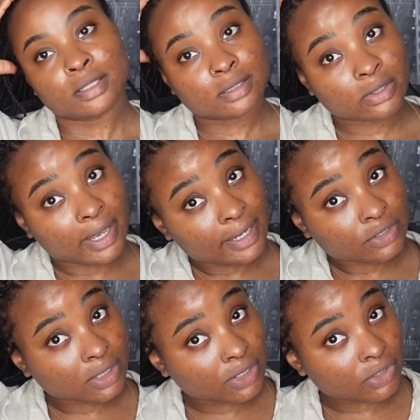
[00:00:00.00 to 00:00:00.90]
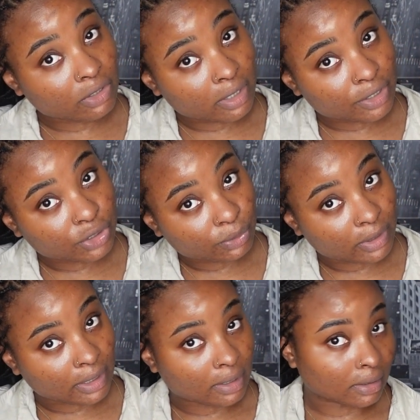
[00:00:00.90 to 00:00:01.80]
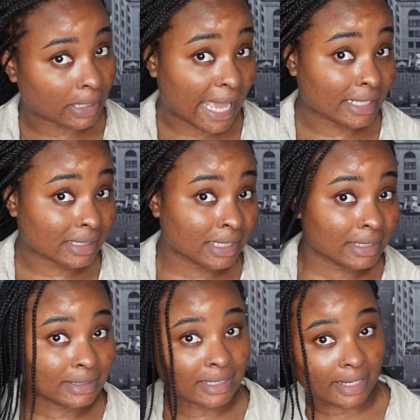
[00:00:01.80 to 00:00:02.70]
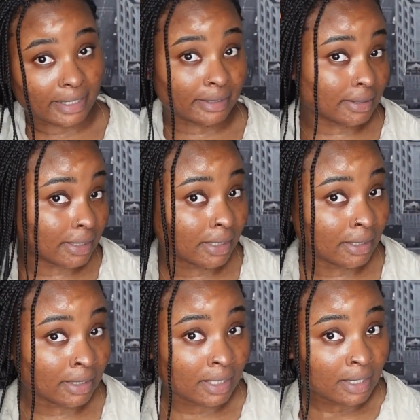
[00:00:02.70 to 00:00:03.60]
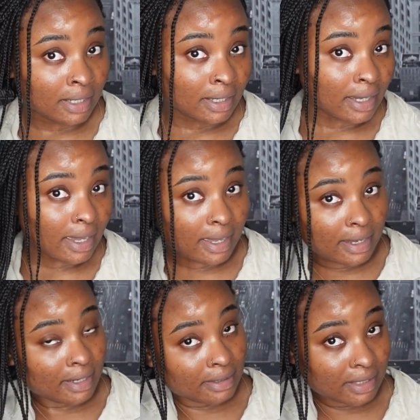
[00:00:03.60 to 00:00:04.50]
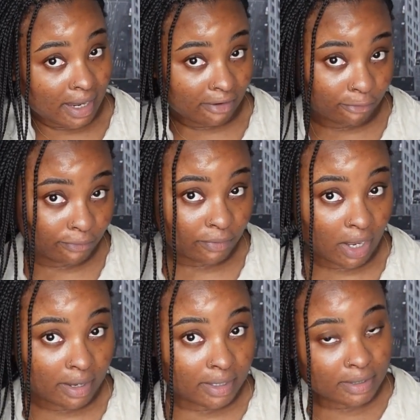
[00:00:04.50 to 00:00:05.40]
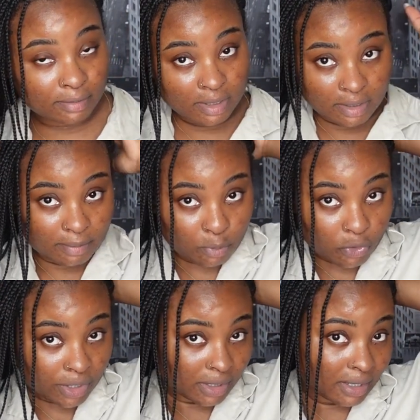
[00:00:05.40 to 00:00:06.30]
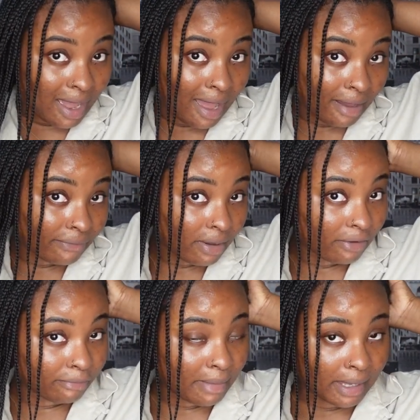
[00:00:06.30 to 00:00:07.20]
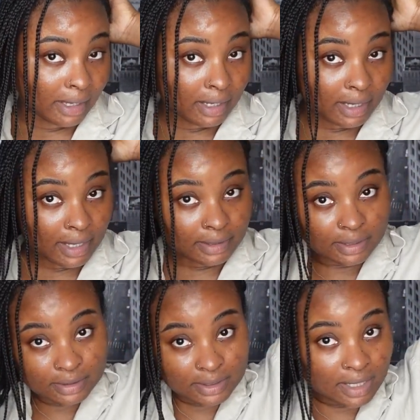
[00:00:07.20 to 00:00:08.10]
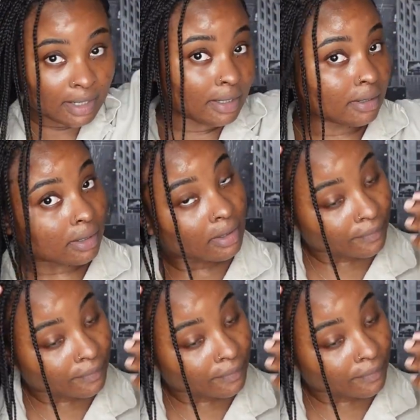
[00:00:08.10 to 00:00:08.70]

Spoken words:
So I actually started doing it last night and I've gotten more than half of my head done.